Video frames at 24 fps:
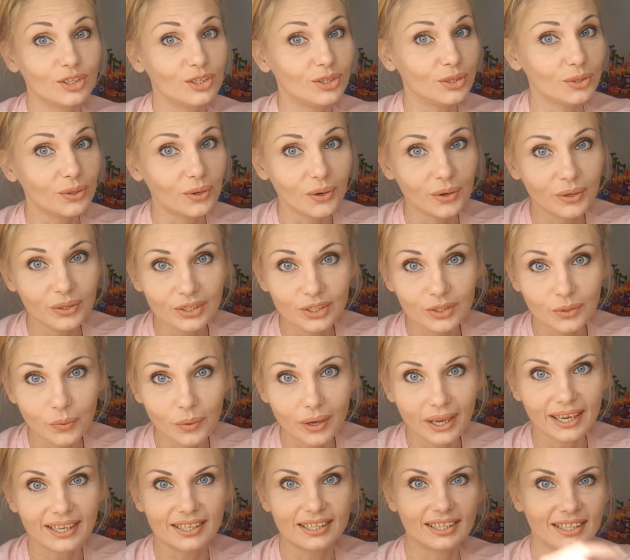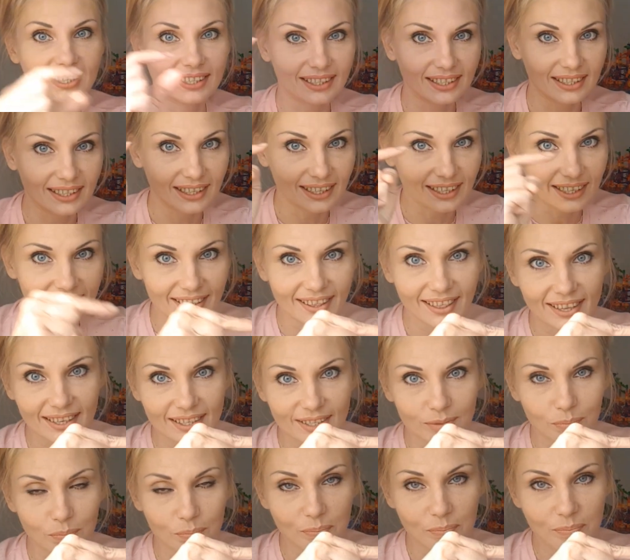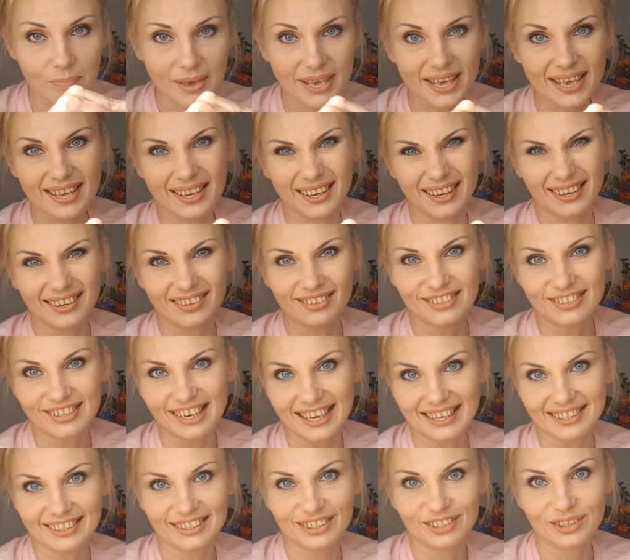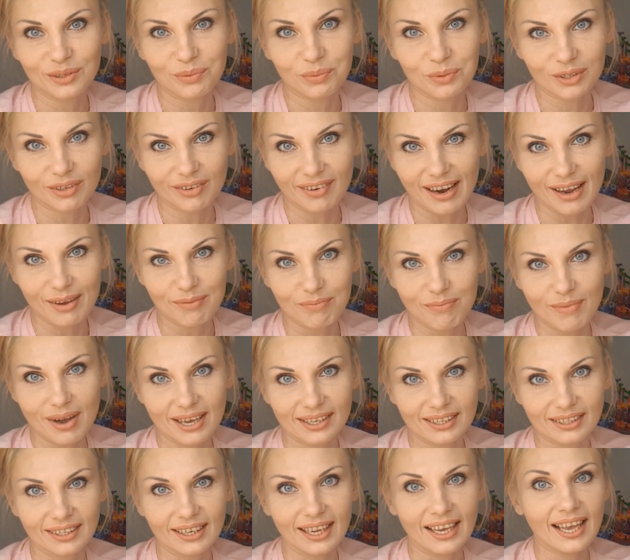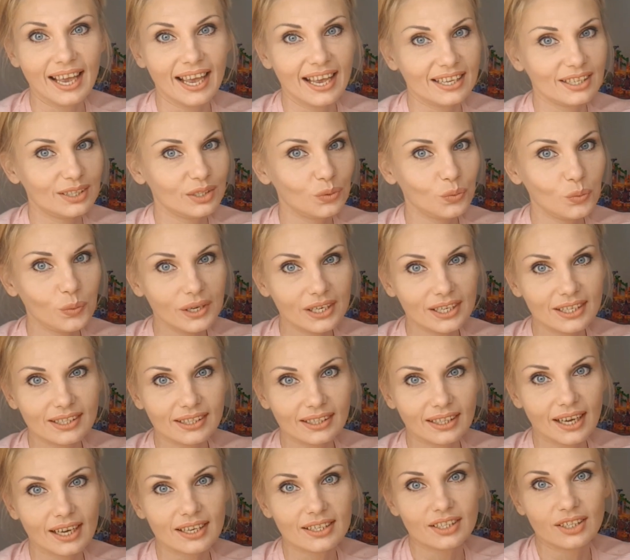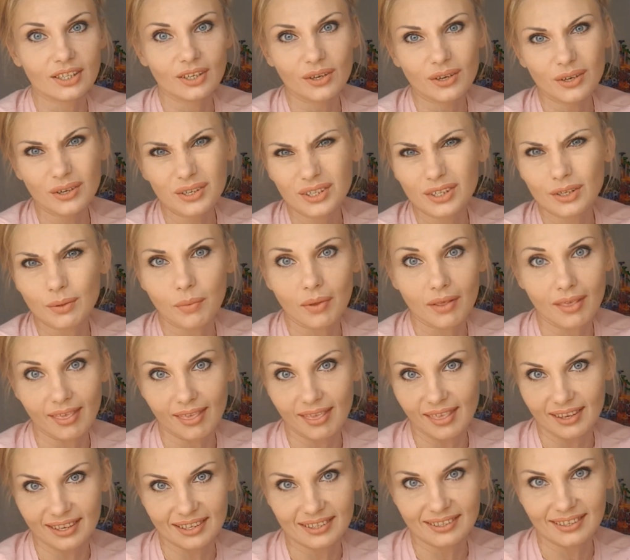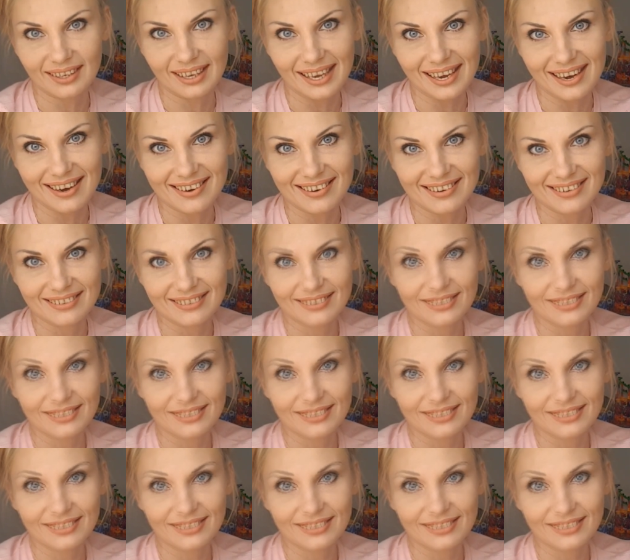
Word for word: Don't wait, hit that big red subscribe button as we discuss awesome things here.